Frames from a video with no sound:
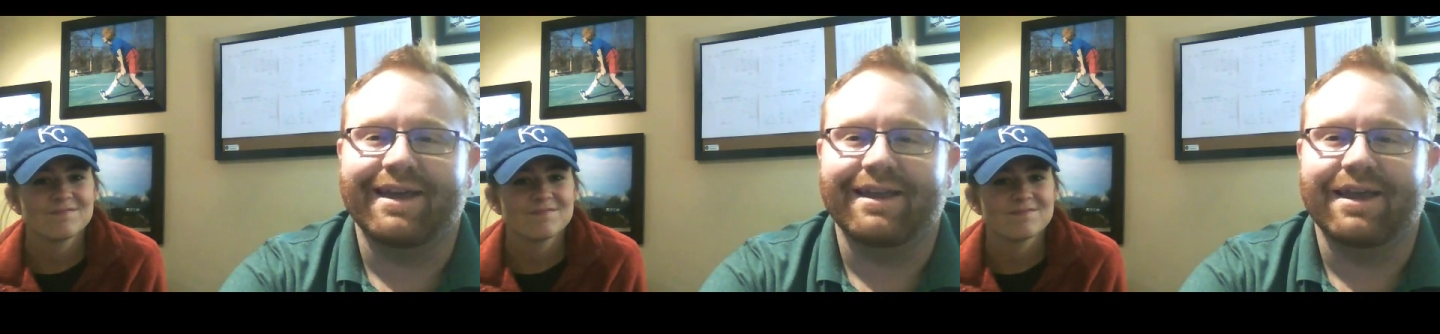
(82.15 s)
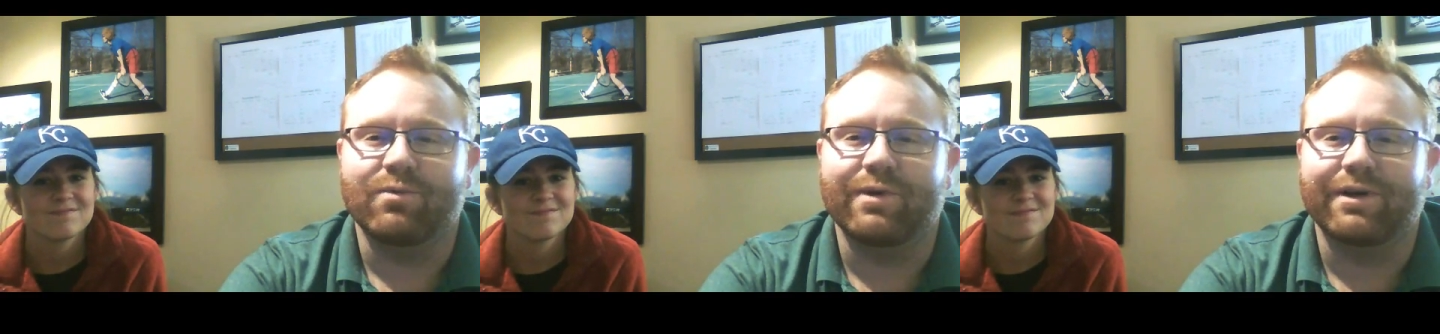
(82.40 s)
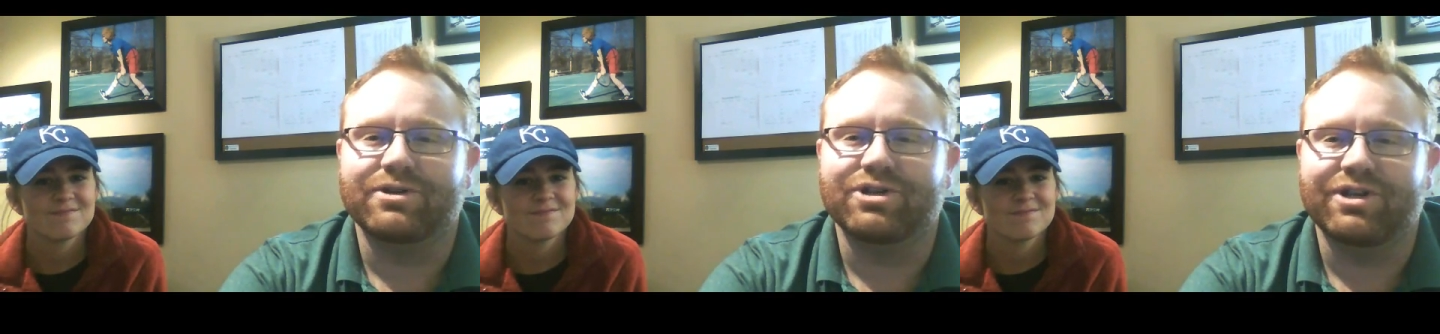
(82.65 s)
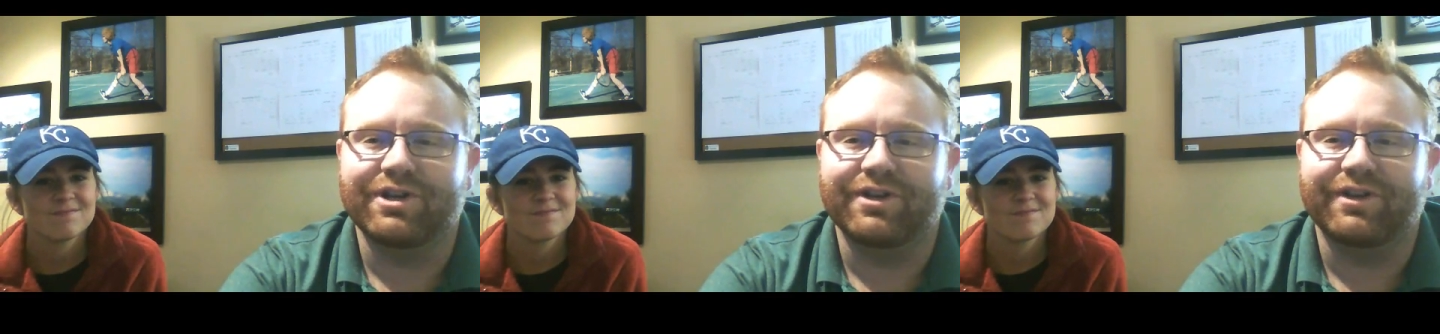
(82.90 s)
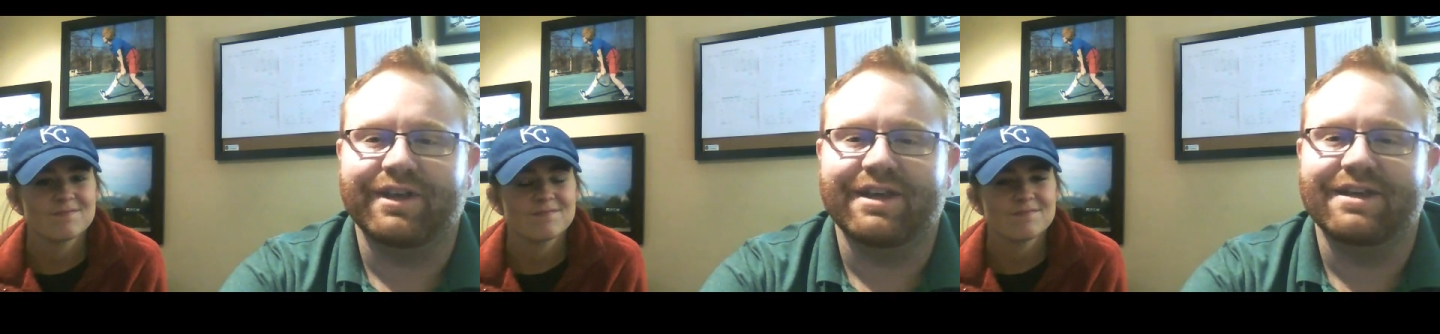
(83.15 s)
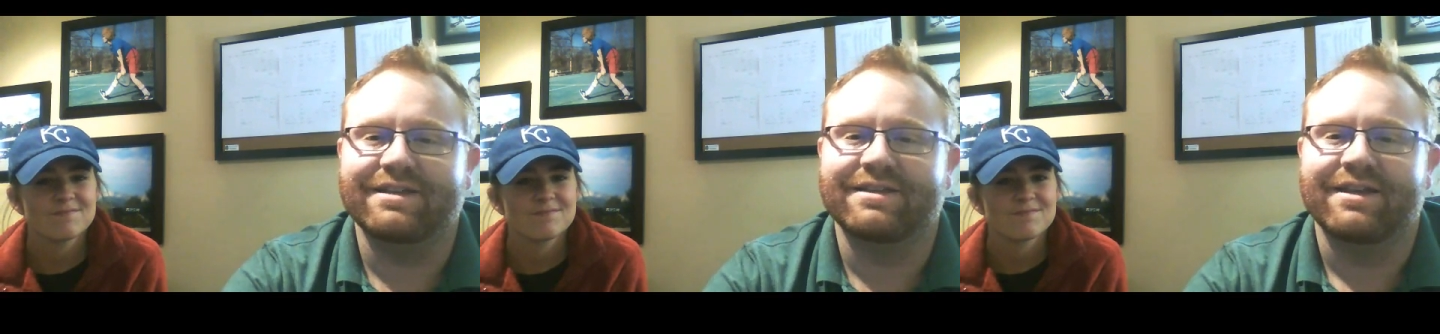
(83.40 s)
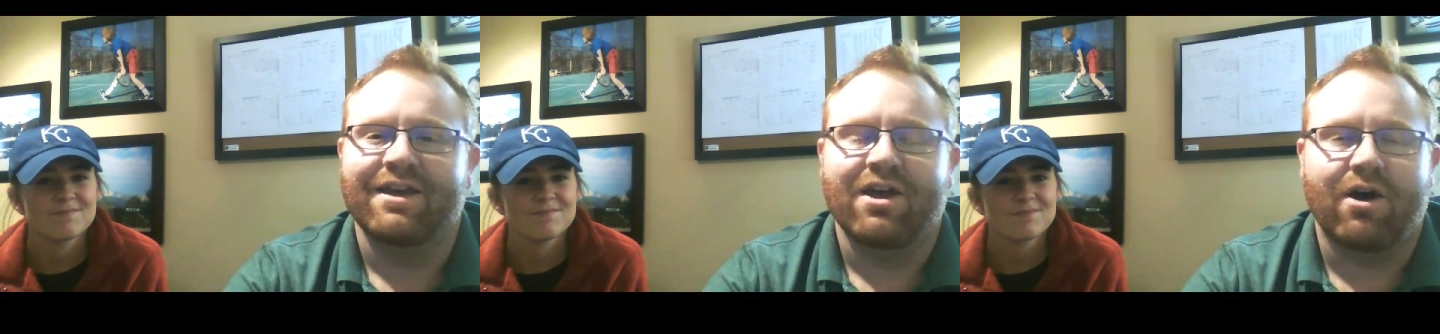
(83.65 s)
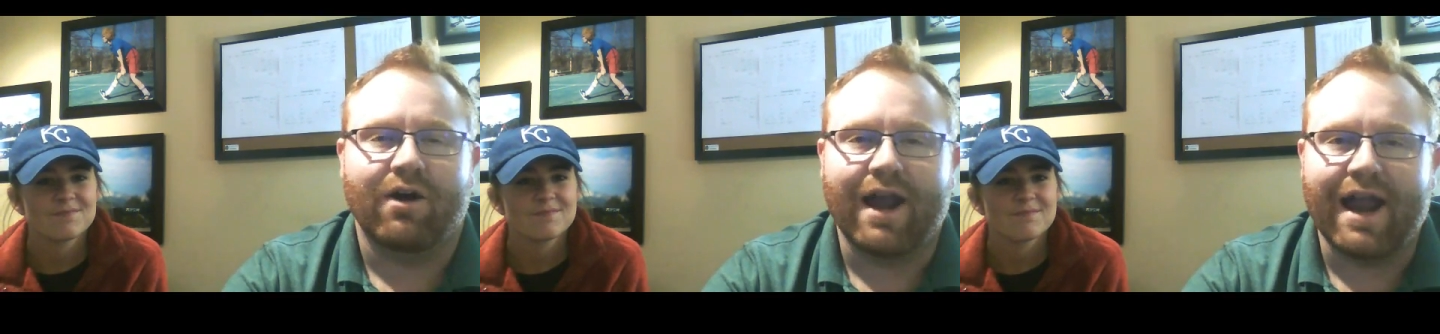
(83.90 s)
Speaker 1: and, and Winter Chill is
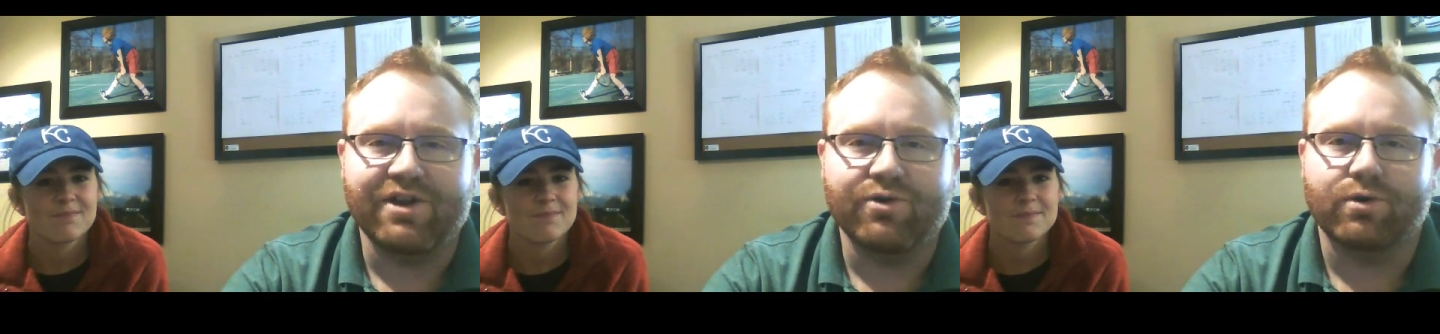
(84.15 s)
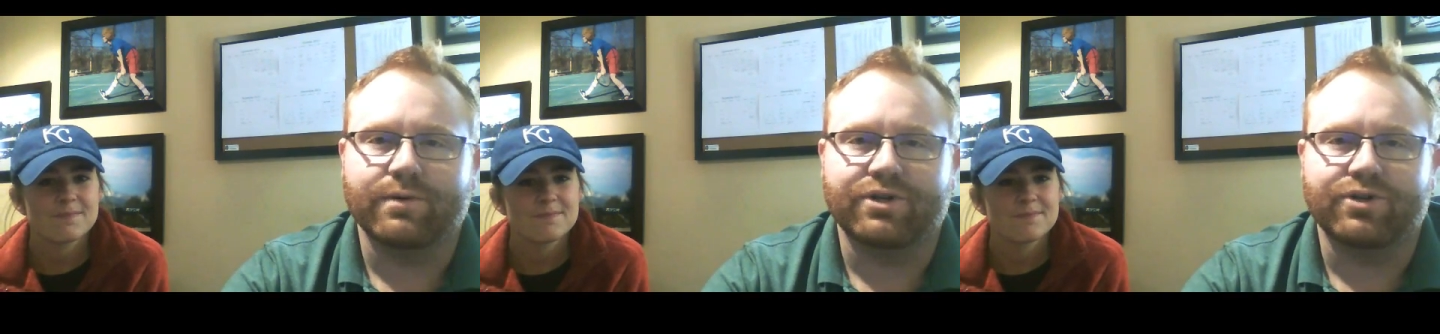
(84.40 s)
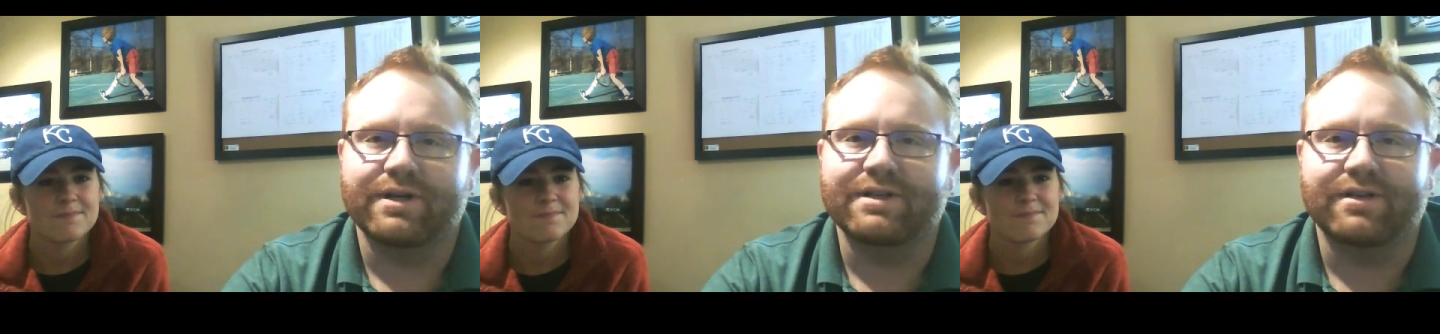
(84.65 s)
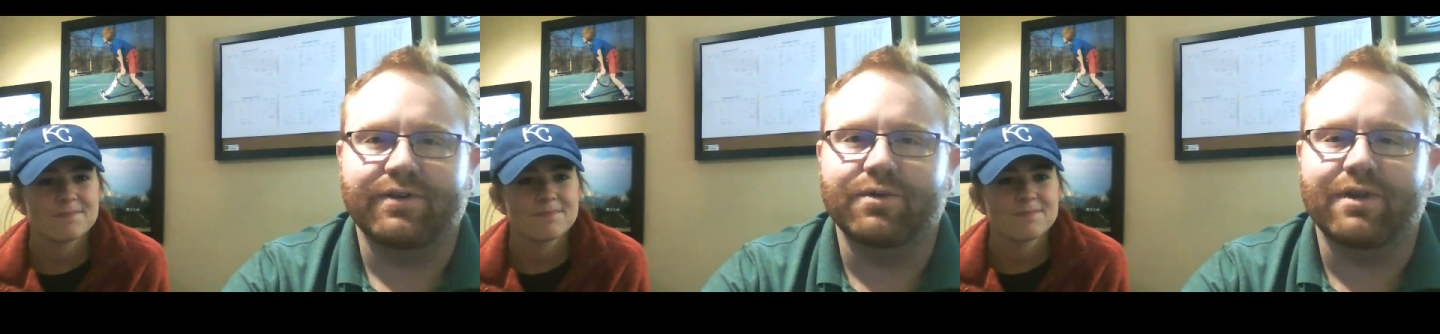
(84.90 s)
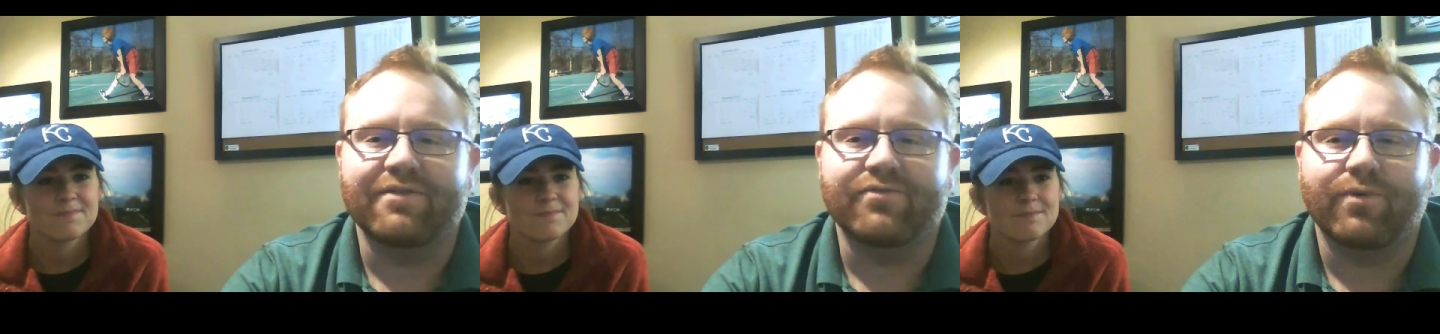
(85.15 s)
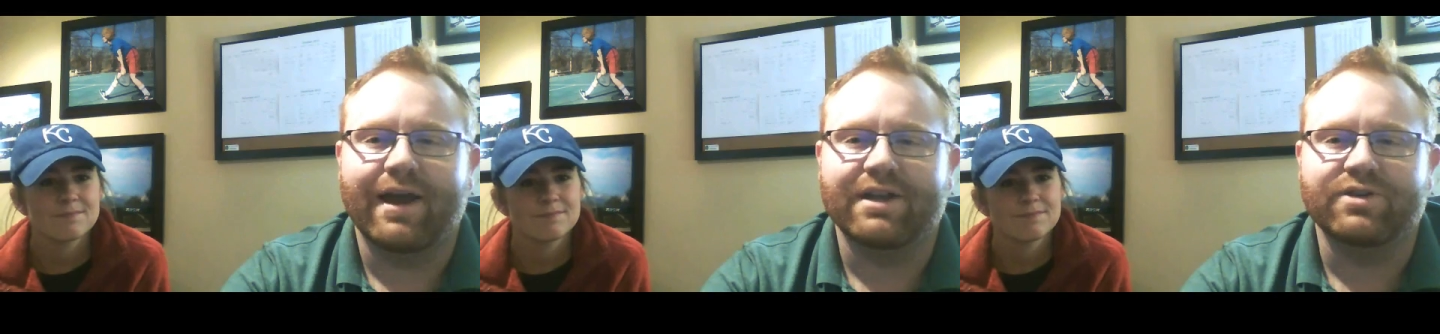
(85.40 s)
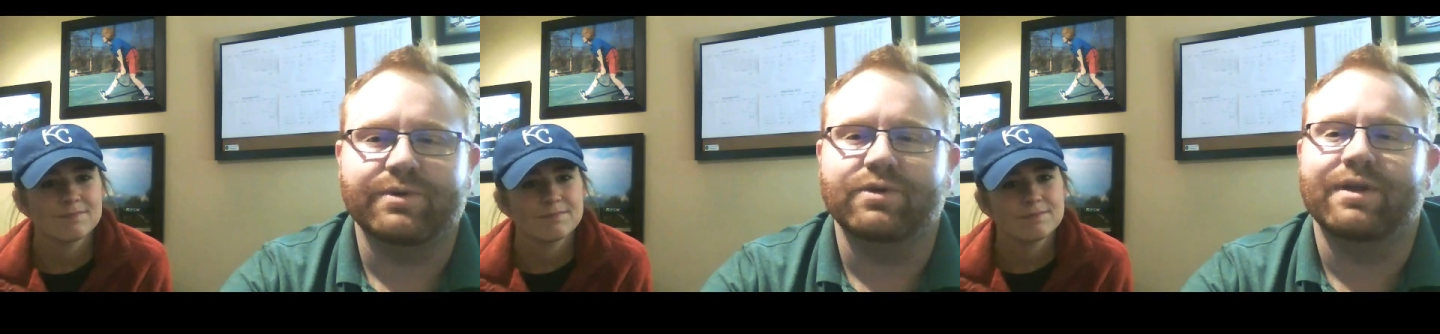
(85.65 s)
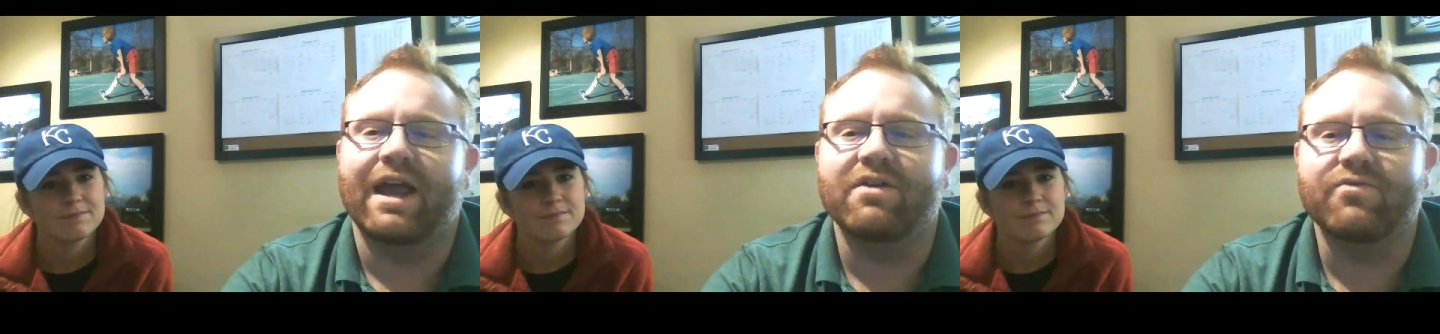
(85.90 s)
our annual retreat to New Life Ranch. We
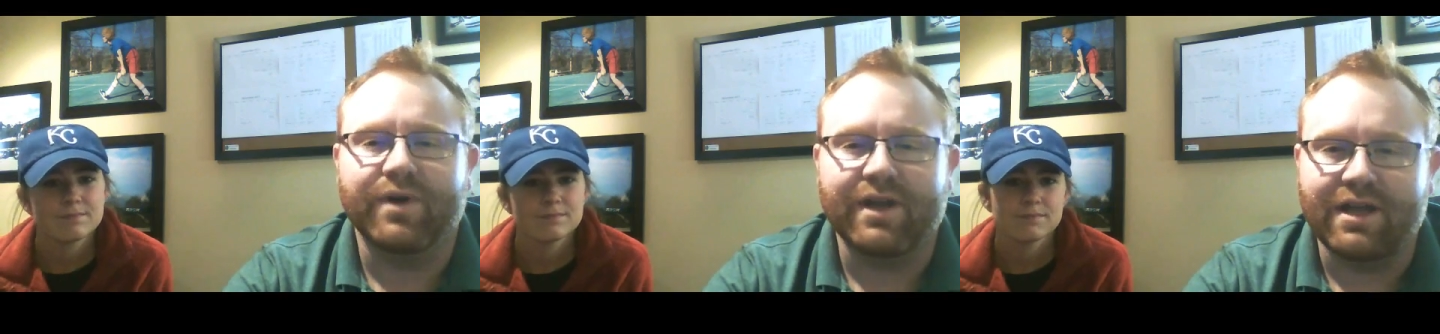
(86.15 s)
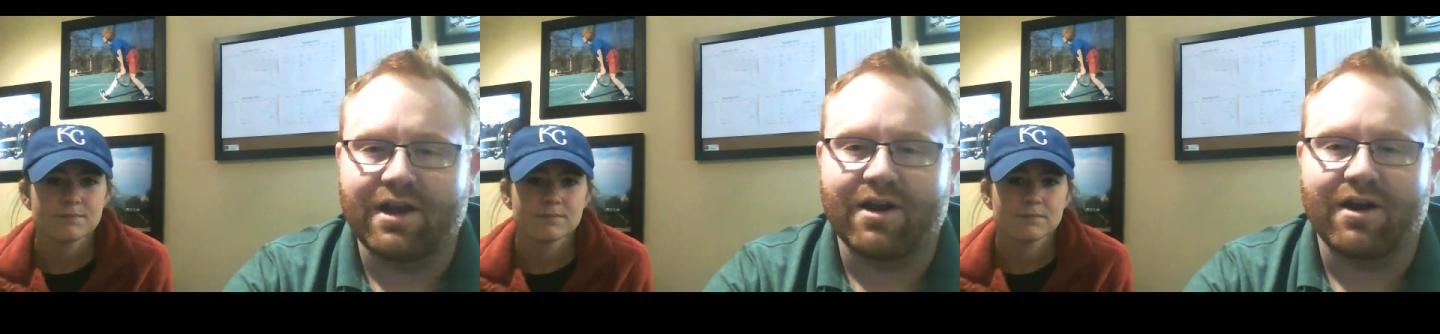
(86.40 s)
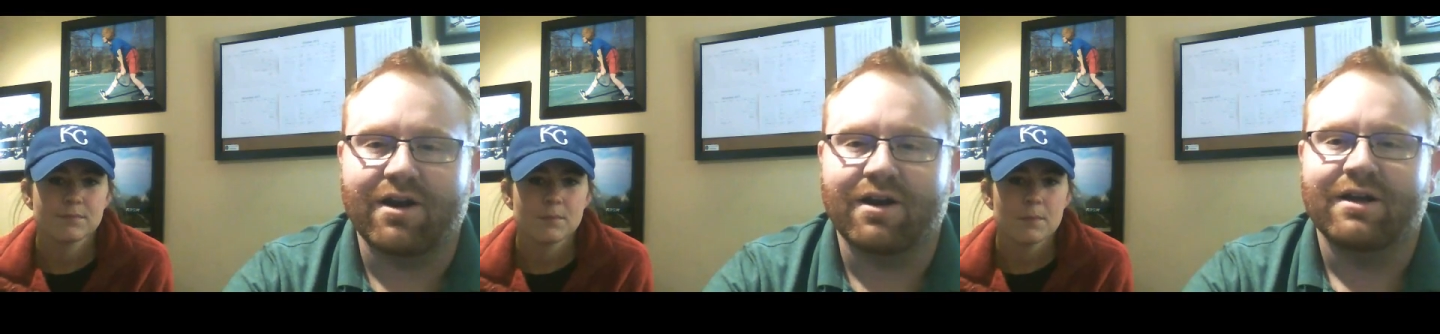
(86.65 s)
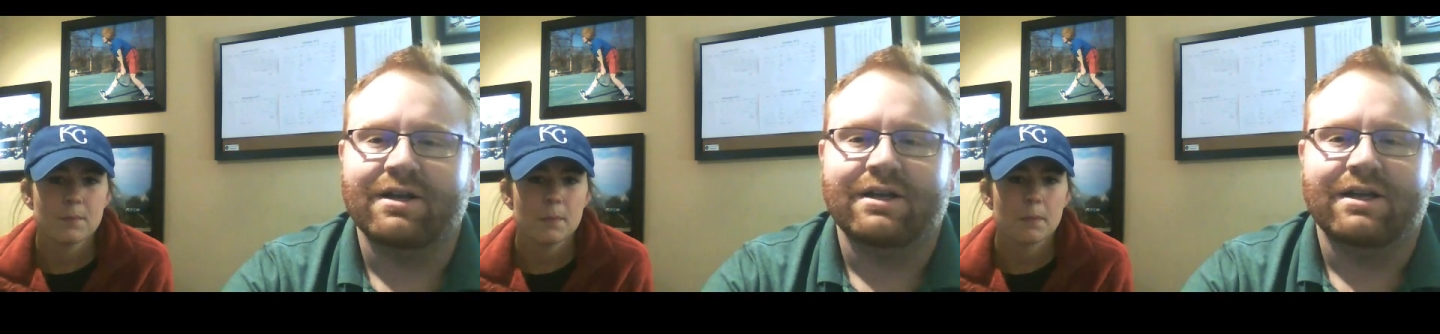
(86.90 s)
do it every year.